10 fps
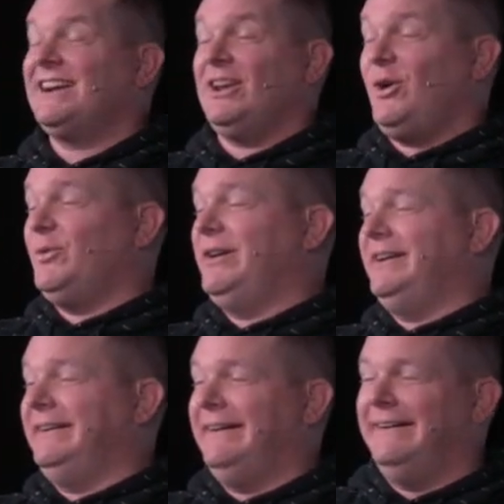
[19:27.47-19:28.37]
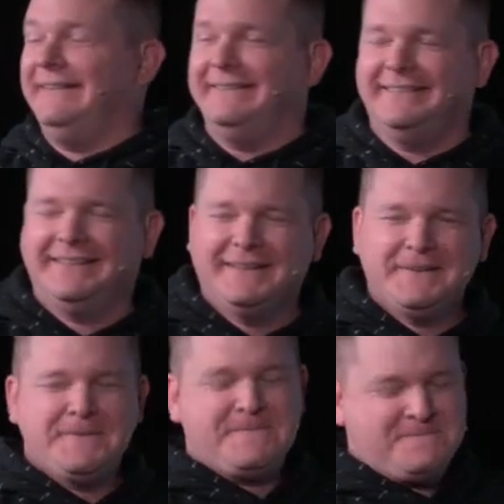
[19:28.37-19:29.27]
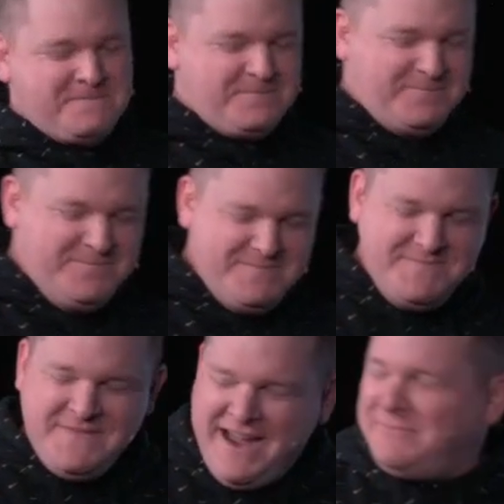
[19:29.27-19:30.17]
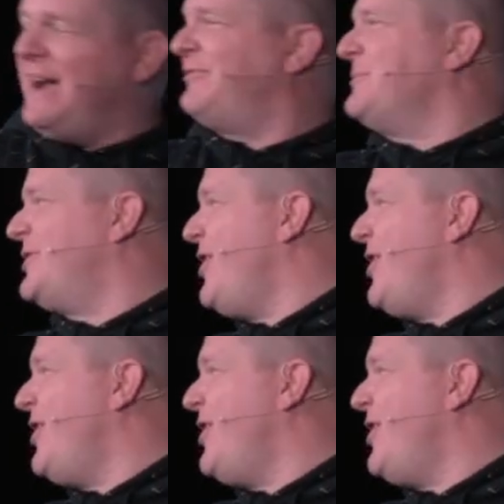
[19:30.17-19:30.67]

glory to God. Everybody from